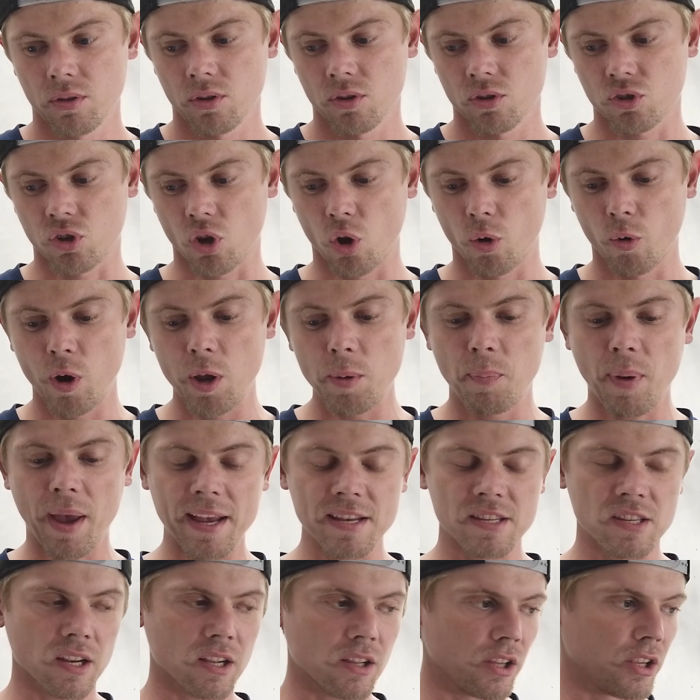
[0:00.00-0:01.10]
So we
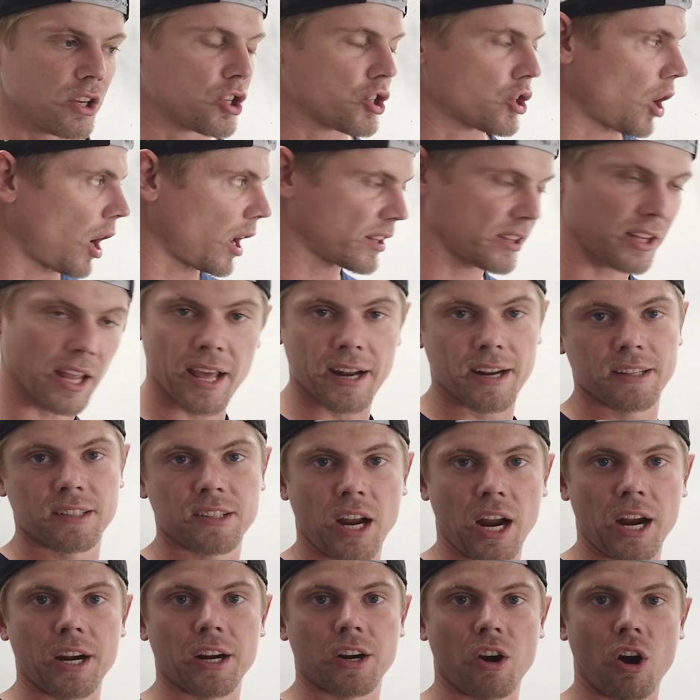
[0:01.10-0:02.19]
basically shot that
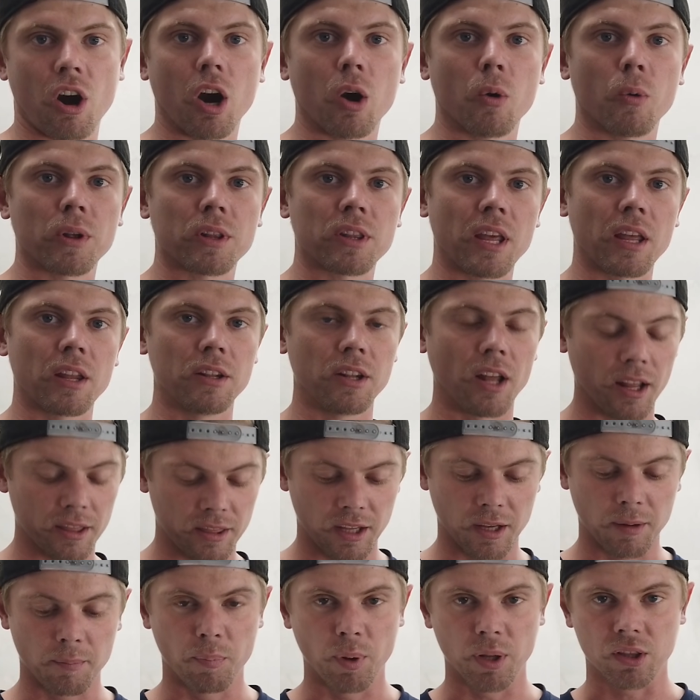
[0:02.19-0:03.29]
entire car with
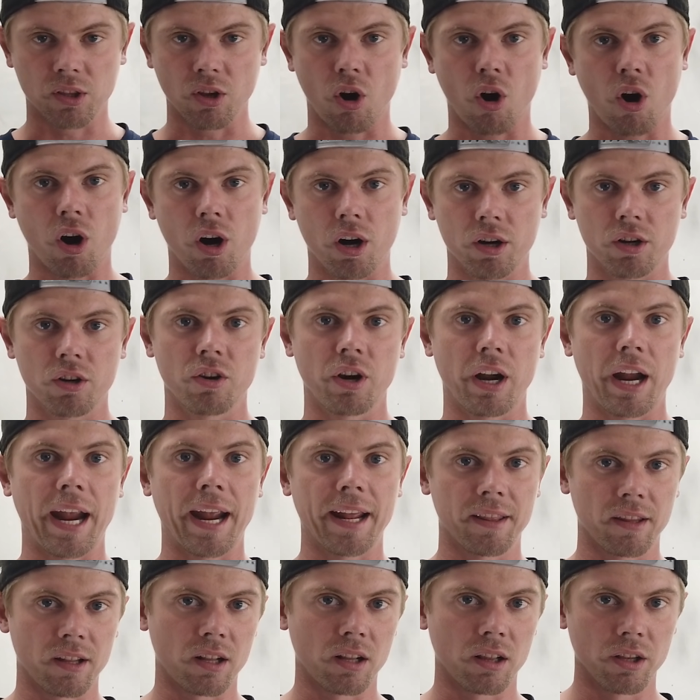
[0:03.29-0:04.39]
nothing but the hardener
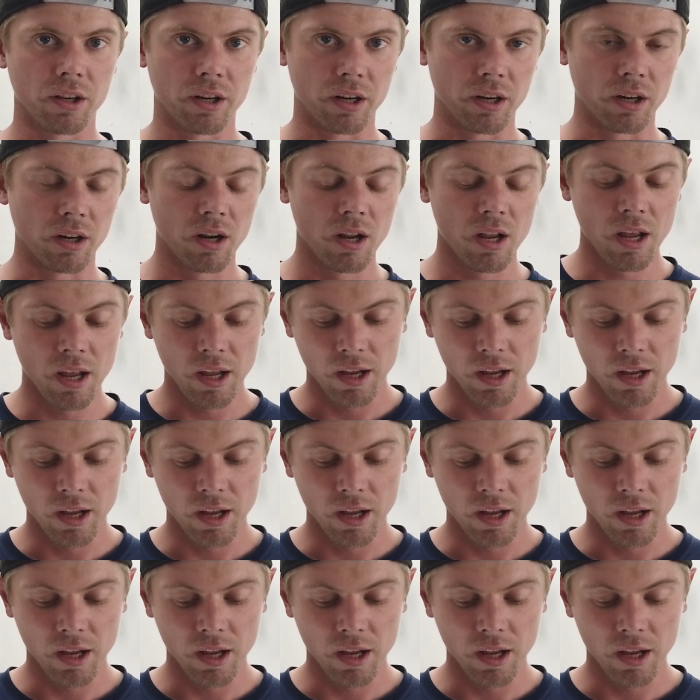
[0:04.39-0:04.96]
and the clear.